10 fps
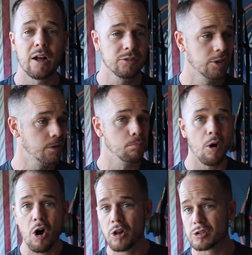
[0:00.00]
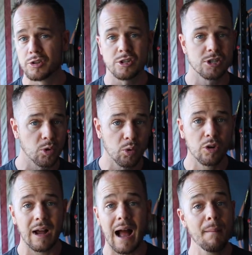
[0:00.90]
out to the mall or to the
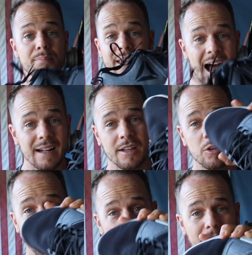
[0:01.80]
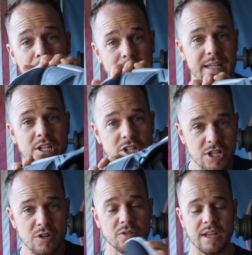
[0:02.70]
store, I'm not gonna wear these
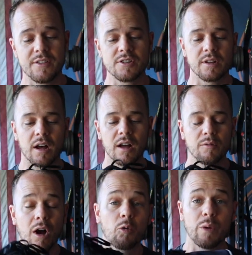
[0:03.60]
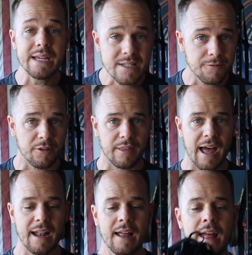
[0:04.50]
shoes. And there's a, a reason for
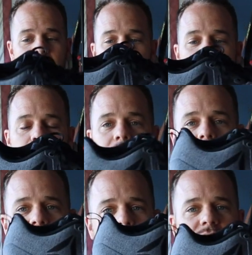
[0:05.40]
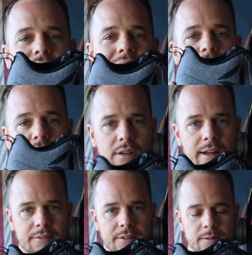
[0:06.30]
that, and it's because of the heel lift.